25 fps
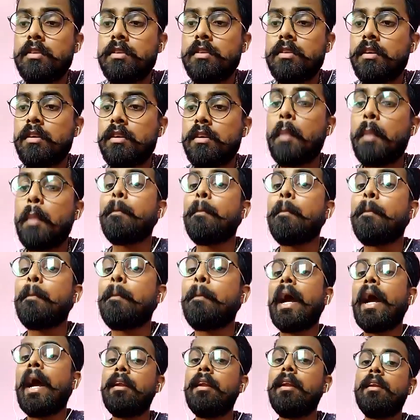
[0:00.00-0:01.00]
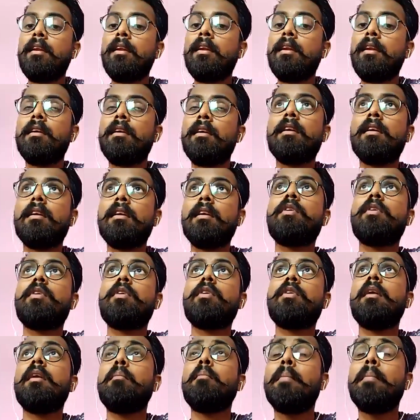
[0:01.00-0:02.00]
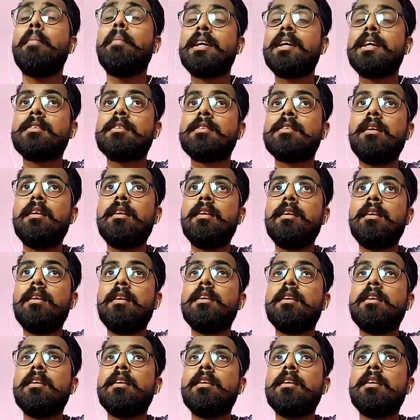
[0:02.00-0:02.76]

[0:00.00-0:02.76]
combine, you can mix colors